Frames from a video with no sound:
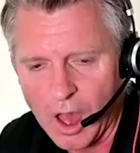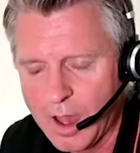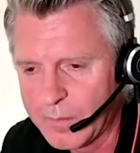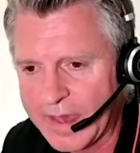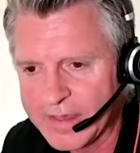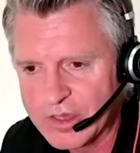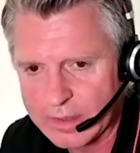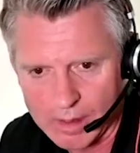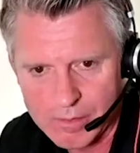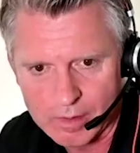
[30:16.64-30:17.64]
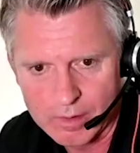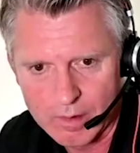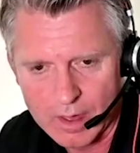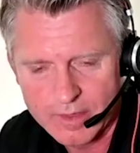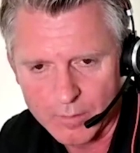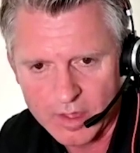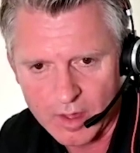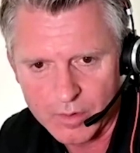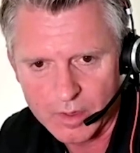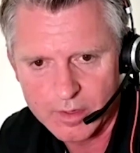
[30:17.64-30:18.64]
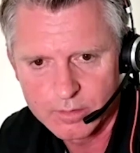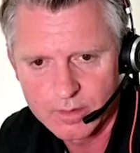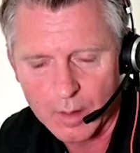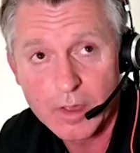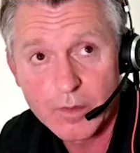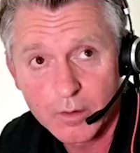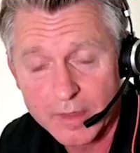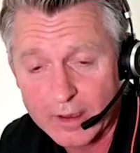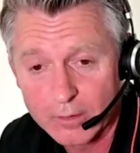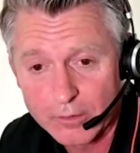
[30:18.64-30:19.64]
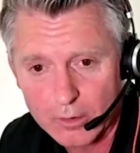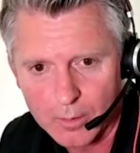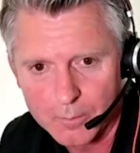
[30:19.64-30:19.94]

They should go to www.nikon.com.